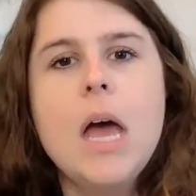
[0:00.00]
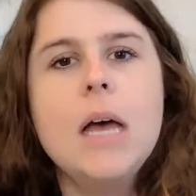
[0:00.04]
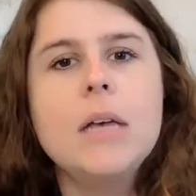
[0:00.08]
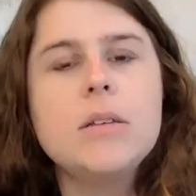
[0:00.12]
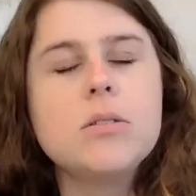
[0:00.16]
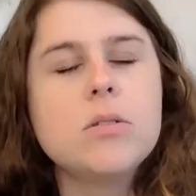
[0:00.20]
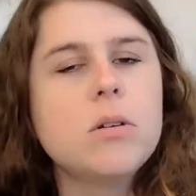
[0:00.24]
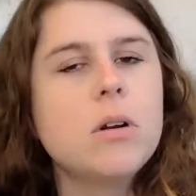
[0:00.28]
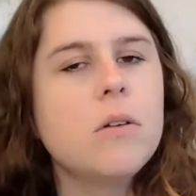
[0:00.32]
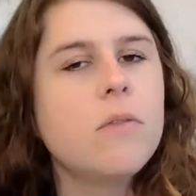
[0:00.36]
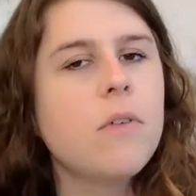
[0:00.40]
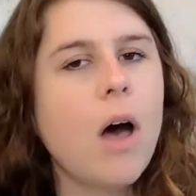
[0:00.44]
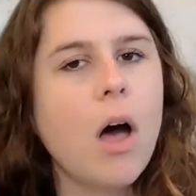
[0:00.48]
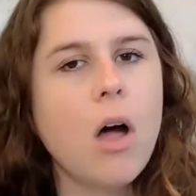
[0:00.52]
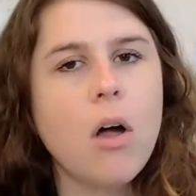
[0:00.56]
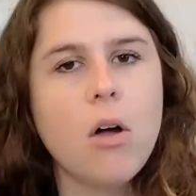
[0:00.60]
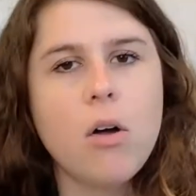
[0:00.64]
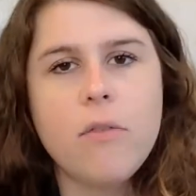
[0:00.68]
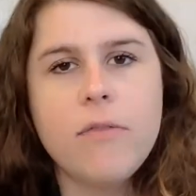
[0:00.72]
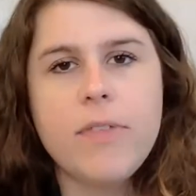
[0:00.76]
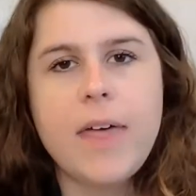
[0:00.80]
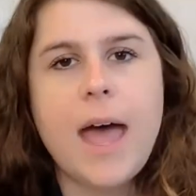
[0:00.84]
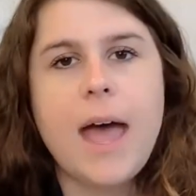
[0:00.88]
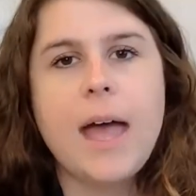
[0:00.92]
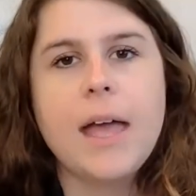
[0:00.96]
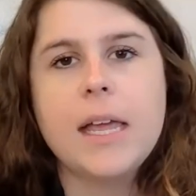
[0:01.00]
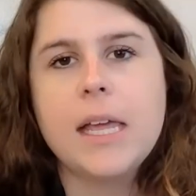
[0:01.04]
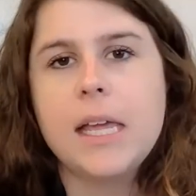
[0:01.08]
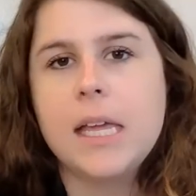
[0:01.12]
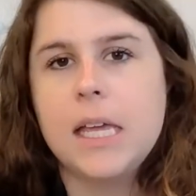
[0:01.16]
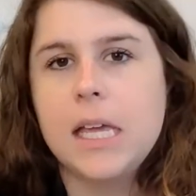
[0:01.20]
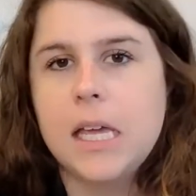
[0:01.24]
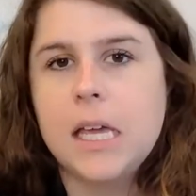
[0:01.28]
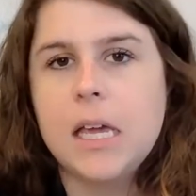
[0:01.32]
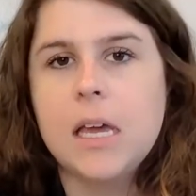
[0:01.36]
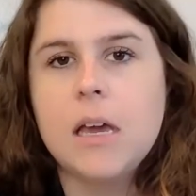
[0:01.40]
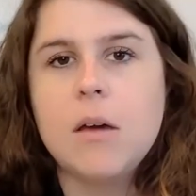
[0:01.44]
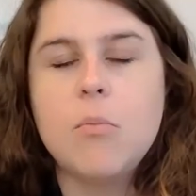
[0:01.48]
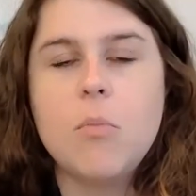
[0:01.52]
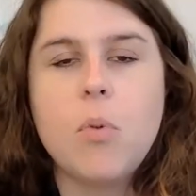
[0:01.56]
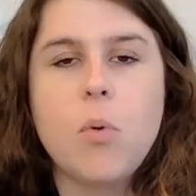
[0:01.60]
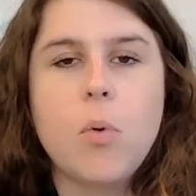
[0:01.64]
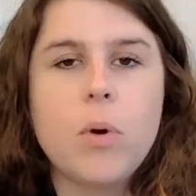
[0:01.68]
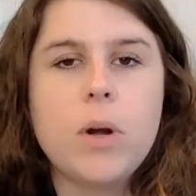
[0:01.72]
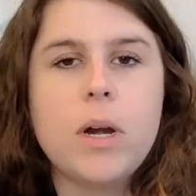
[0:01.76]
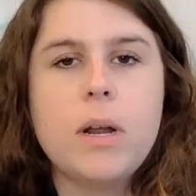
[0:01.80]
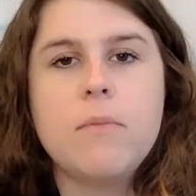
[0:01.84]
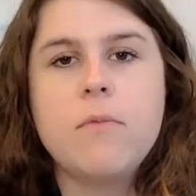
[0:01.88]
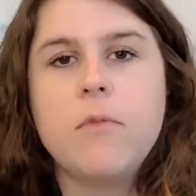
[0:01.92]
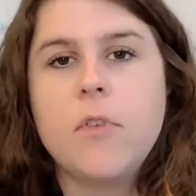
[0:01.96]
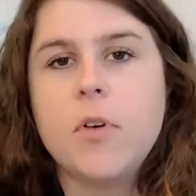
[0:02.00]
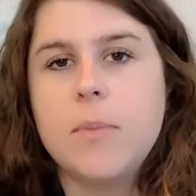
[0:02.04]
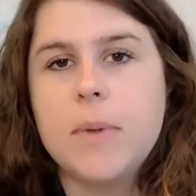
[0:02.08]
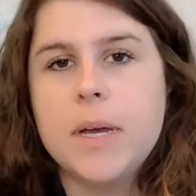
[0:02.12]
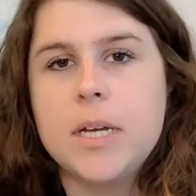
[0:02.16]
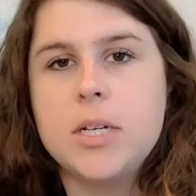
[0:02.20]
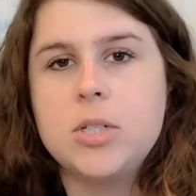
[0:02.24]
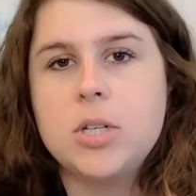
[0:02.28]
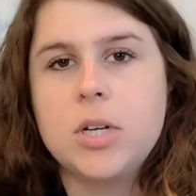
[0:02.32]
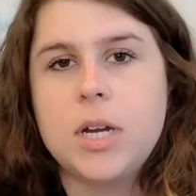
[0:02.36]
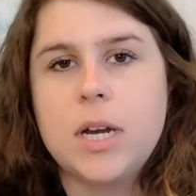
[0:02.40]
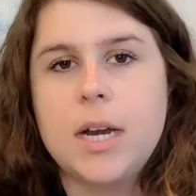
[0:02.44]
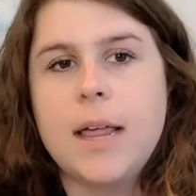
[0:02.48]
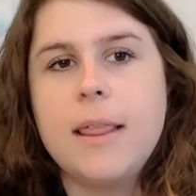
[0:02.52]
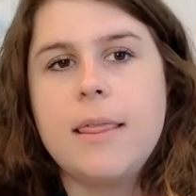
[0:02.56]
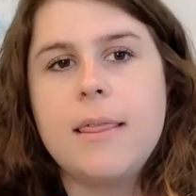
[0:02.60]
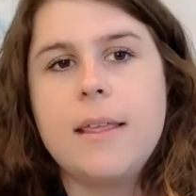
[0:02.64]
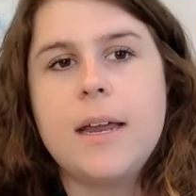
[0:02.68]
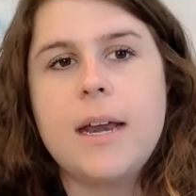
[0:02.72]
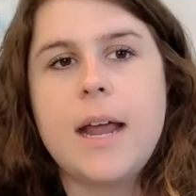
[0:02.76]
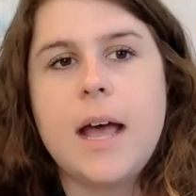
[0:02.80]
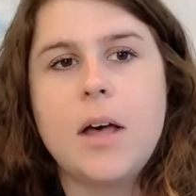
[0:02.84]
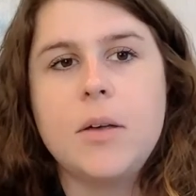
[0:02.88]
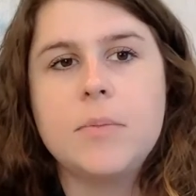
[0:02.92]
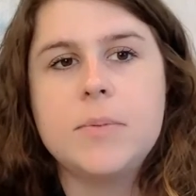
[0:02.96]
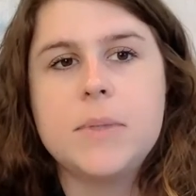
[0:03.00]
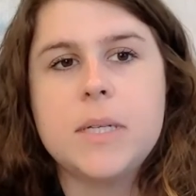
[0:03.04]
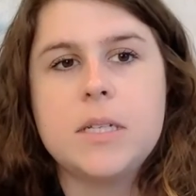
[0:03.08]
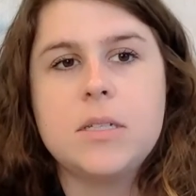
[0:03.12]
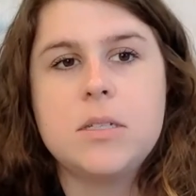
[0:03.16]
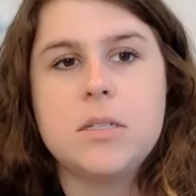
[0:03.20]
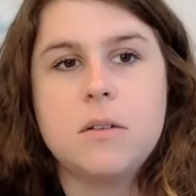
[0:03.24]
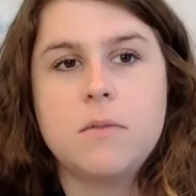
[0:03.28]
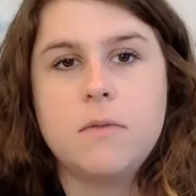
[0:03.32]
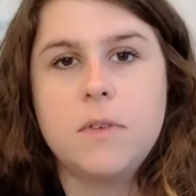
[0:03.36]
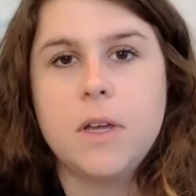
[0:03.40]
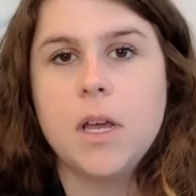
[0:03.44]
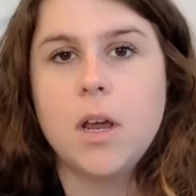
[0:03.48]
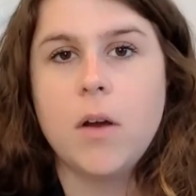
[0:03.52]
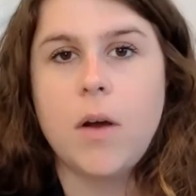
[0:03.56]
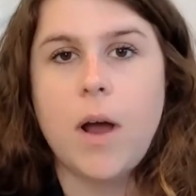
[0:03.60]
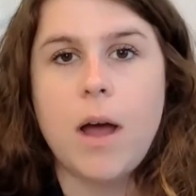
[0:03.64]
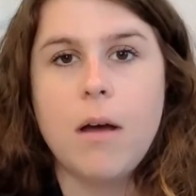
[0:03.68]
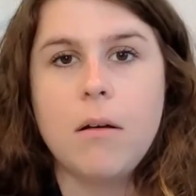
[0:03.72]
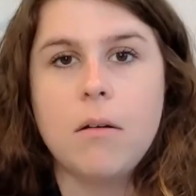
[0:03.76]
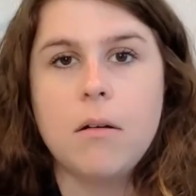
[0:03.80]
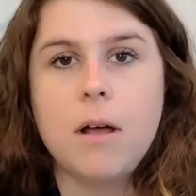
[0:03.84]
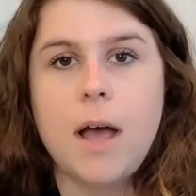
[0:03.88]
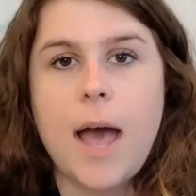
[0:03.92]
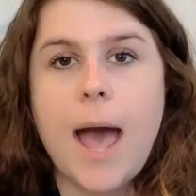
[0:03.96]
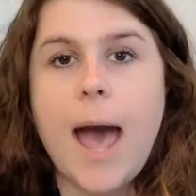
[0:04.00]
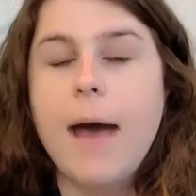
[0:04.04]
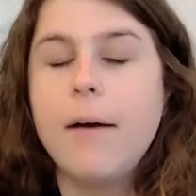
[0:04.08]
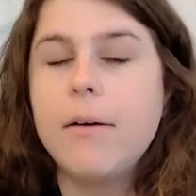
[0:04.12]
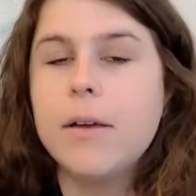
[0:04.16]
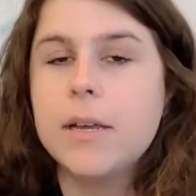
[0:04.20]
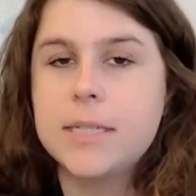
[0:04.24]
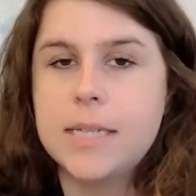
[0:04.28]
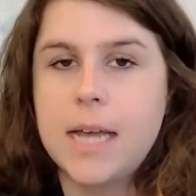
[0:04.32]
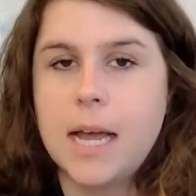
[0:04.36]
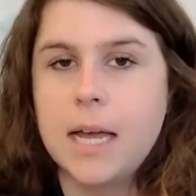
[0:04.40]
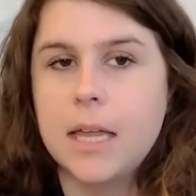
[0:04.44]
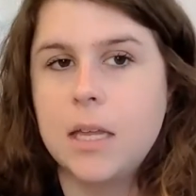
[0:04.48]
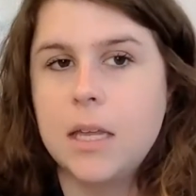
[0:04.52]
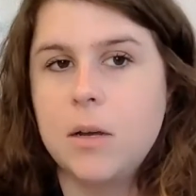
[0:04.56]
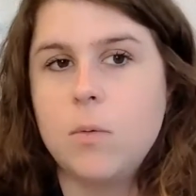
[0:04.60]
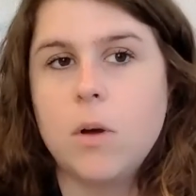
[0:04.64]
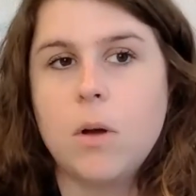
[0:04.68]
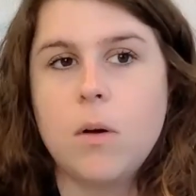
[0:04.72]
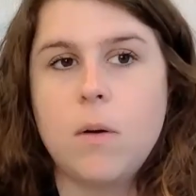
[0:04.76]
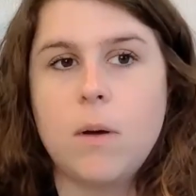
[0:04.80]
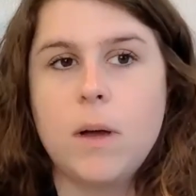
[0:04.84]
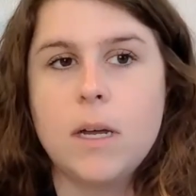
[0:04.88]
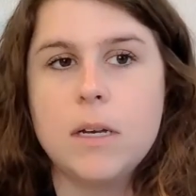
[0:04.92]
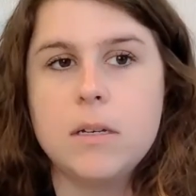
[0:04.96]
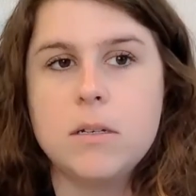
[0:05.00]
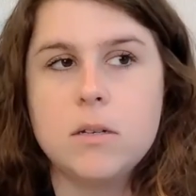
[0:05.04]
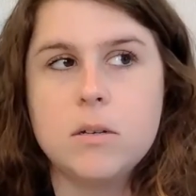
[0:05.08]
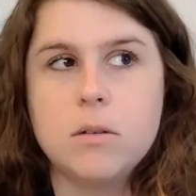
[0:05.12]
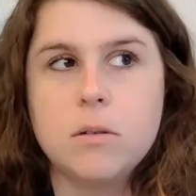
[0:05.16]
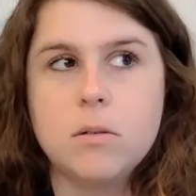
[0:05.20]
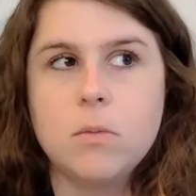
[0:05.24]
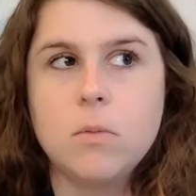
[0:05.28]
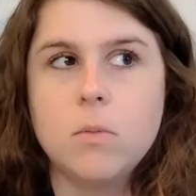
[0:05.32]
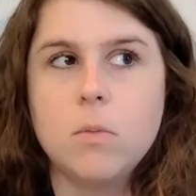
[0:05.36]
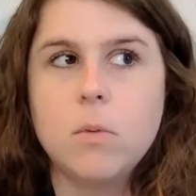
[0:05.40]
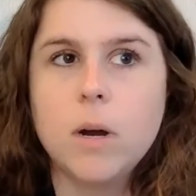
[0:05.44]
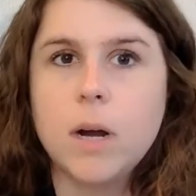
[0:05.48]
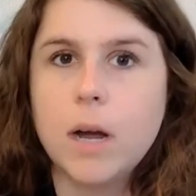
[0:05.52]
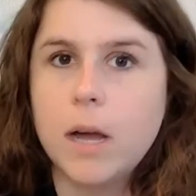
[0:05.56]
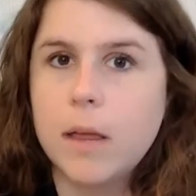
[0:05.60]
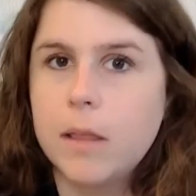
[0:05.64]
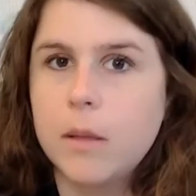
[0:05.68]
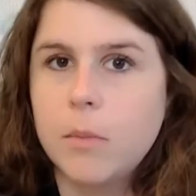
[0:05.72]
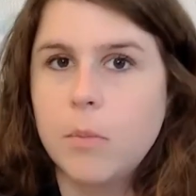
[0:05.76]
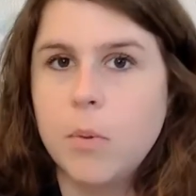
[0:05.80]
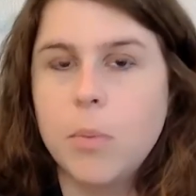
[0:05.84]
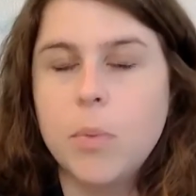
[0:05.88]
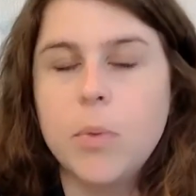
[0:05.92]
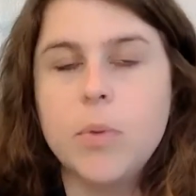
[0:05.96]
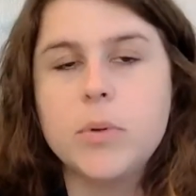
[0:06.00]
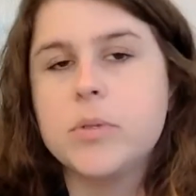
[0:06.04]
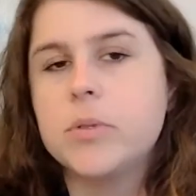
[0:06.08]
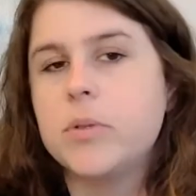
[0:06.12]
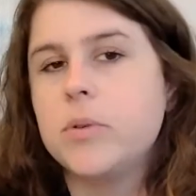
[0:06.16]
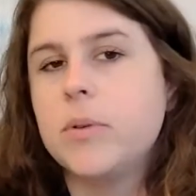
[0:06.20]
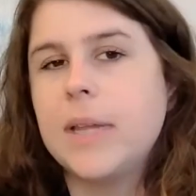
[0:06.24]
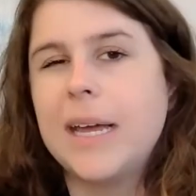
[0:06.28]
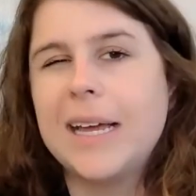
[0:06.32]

Sort of all of that key important information that helps us to figure out how exactly we're going to work on the proposal,